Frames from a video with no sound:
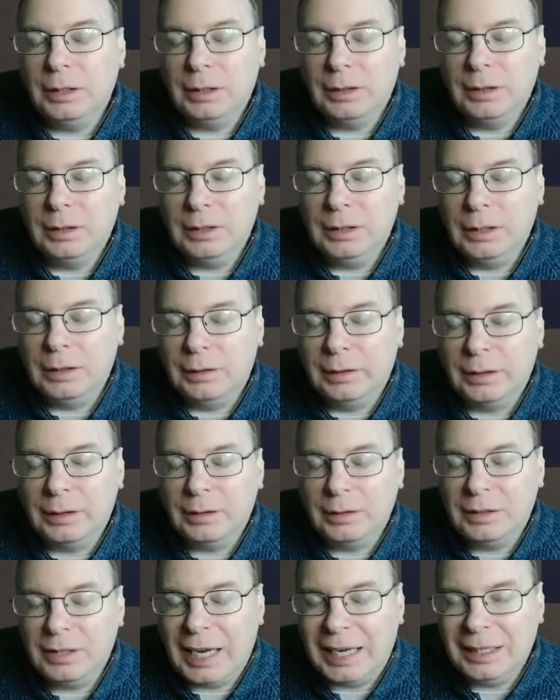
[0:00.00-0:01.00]
your
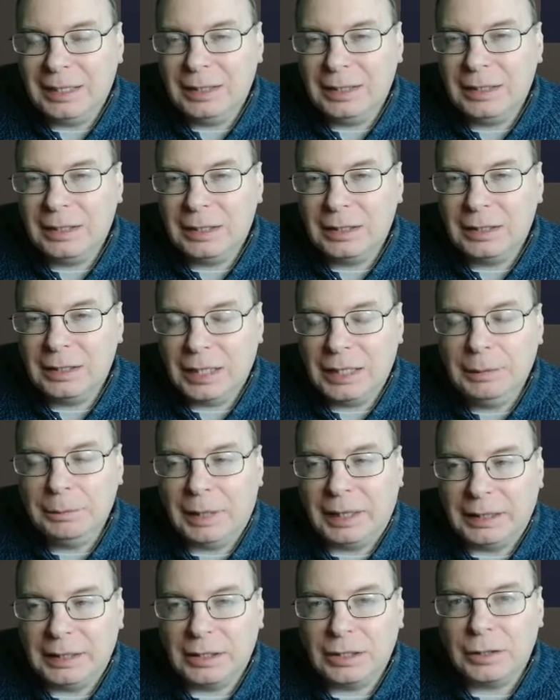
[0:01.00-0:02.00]
10
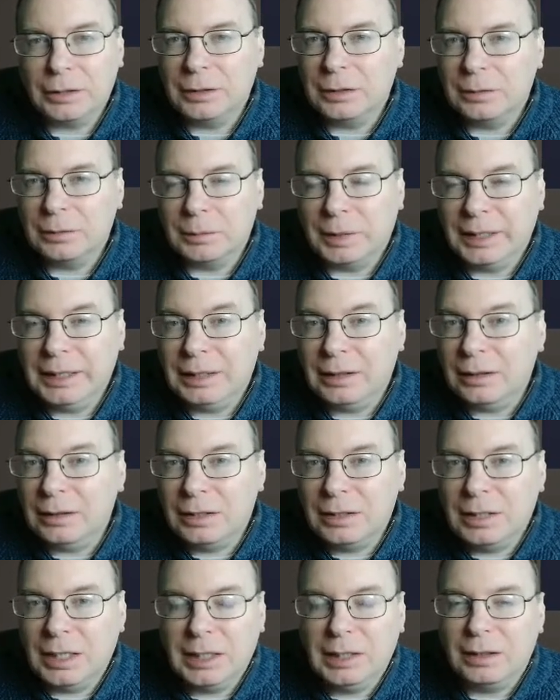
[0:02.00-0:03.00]
teammates, mate,
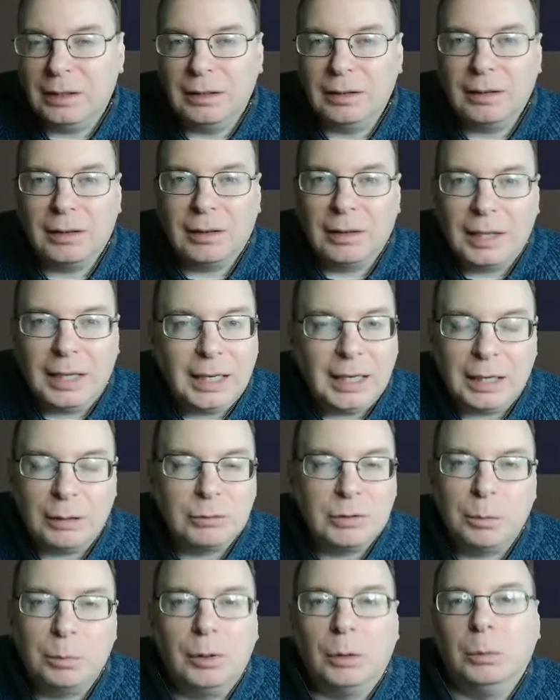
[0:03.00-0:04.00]
didn't think it was a
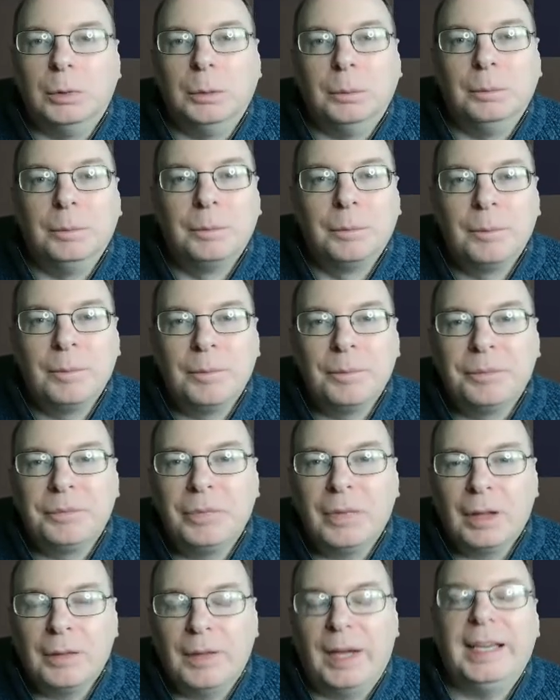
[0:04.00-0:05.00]
problem
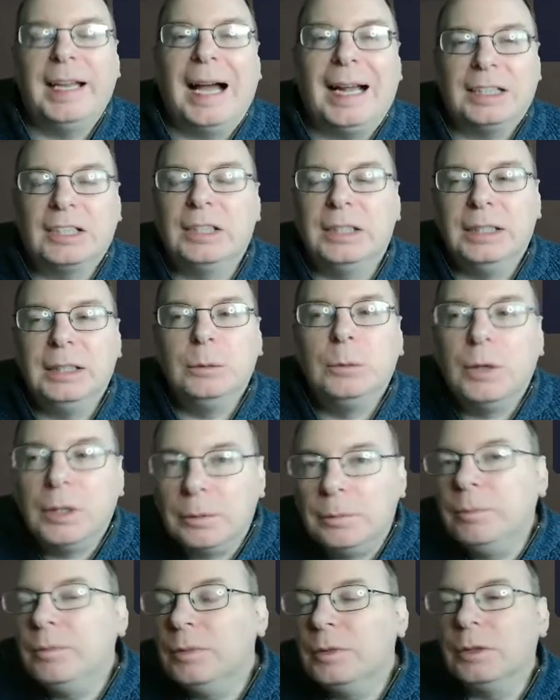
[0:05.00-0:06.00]
they actually were
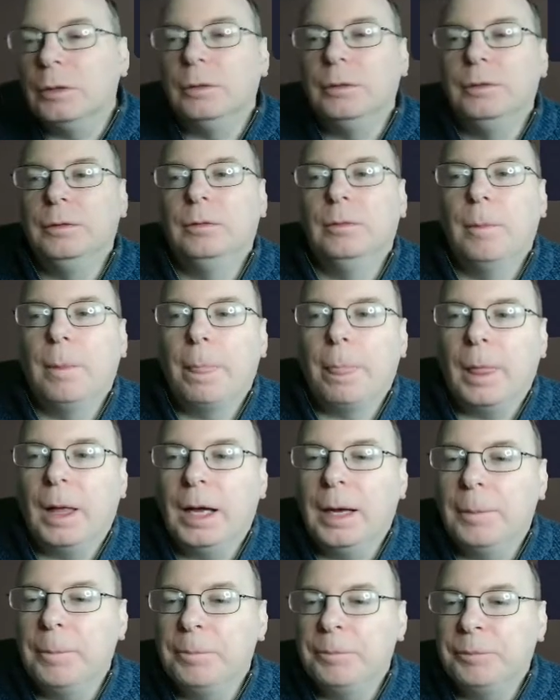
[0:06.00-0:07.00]
sort of um,